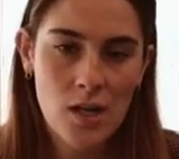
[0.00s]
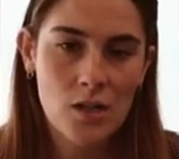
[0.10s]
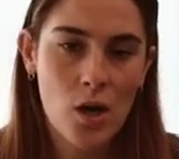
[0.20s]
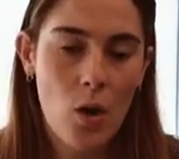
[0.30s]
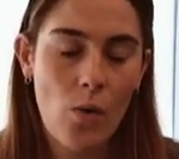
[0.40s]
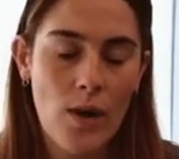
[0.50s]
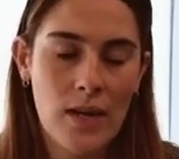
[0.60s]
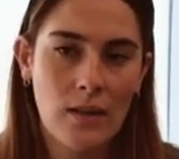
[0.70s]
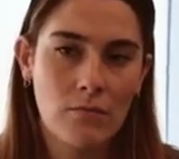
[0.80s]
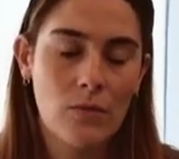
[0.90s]
So,
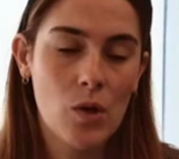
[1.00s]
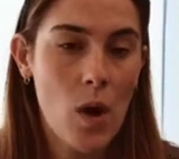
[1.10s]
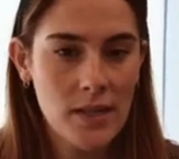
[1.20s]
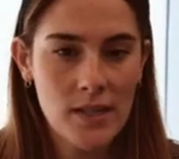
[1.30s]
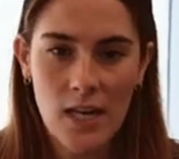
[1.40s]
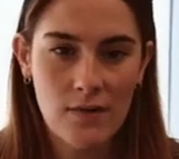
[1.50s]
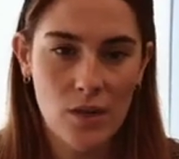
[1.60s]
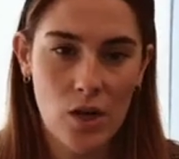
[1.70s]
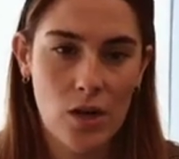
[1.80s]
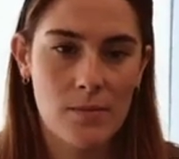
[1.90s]
in quantitative
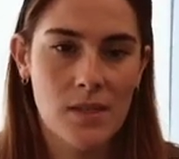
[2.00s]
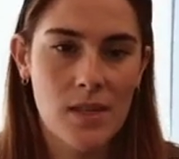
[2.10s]
terms,